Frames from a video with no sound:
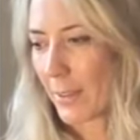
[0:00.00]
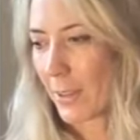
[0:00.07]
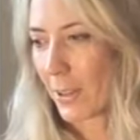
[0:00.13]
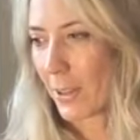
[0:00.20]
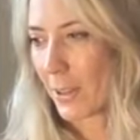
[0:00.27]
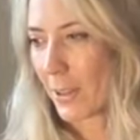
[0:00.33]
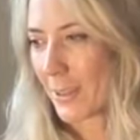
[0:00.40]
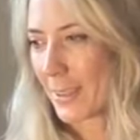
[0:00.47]

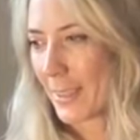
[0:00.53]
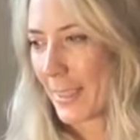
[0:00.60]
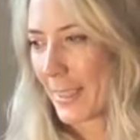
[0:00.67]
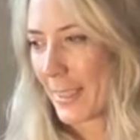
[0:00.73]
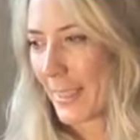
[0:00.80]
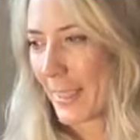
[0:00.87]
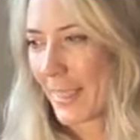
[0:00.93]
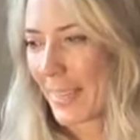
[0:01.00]
So
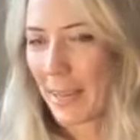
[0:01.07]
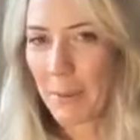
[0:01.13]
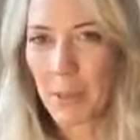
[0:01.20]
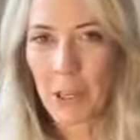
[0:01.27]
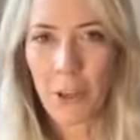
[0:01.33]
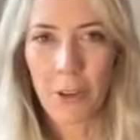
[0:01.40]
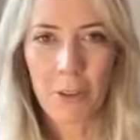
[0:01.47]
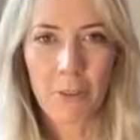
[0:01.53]
let
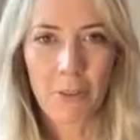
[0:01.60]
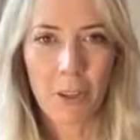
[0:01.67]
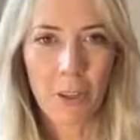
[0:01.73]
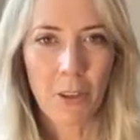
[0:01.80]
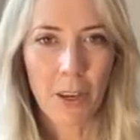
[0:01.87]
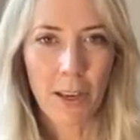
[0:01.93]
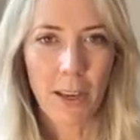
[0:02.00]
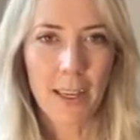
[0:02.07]
me know if
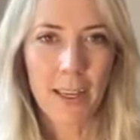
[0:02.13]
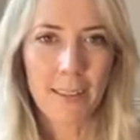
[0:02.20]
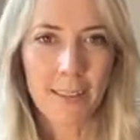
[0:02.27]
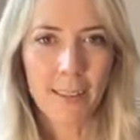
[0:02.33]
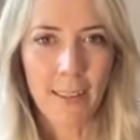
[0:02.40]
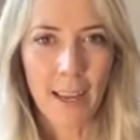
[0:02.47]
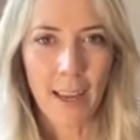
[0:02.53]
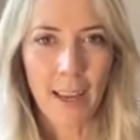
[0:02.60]
you
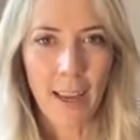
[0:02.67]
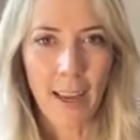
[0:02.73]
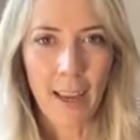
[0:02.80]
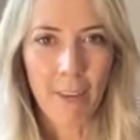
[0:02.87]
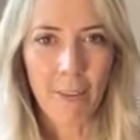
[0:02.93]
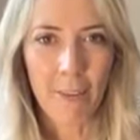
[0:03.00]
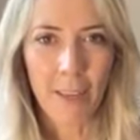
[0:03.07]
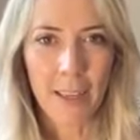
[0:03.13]
guys
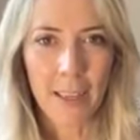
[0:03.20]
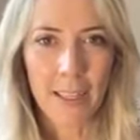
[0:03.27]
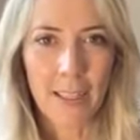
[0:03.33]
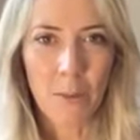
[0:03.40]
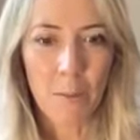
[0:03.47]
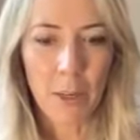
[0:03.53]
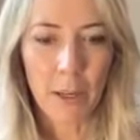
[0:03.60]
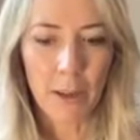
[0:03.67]
have
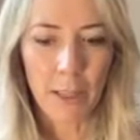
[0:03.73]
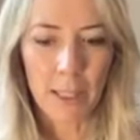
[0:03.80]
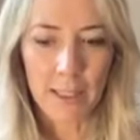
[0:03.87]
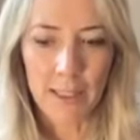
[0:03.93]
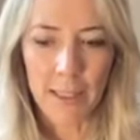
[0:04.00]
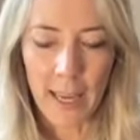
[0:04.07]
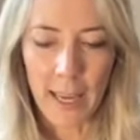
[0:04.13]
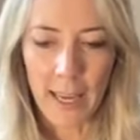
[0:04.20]

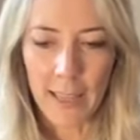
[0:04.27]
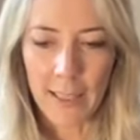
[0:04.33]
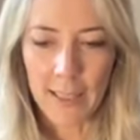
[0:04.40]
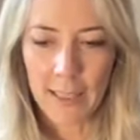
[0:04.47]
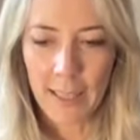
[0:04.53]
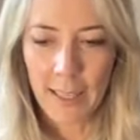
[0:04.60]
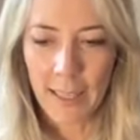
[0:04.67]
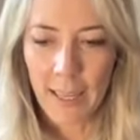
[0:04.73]
experienced that.